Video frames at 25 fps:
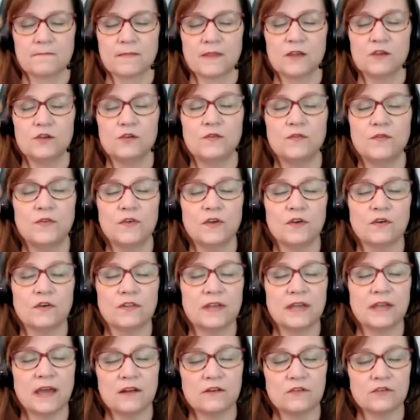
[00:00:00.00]
You feel
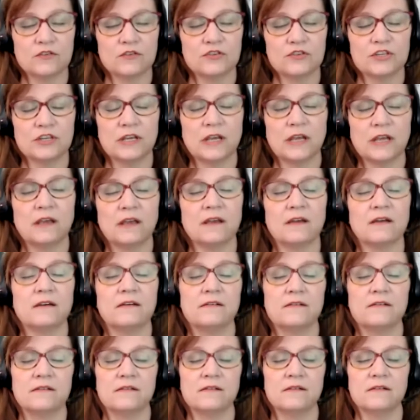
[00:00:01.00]
the energy
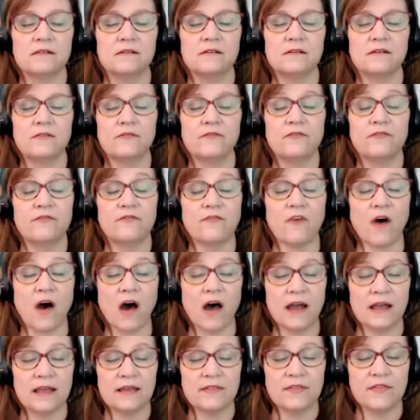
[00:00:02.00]

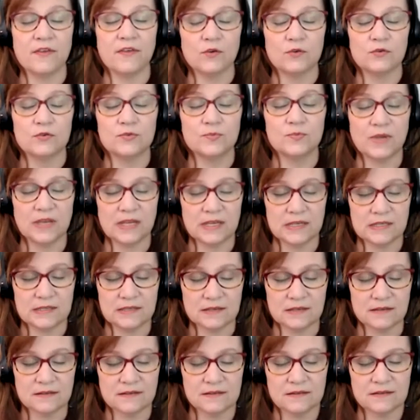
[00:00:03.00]
find those
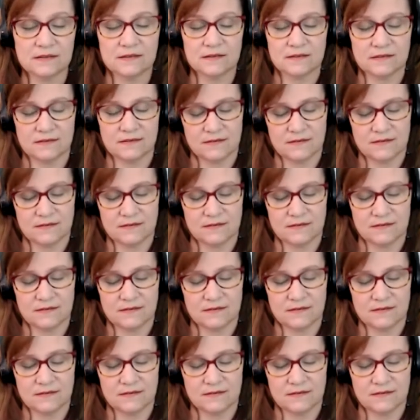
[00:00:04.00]
pieces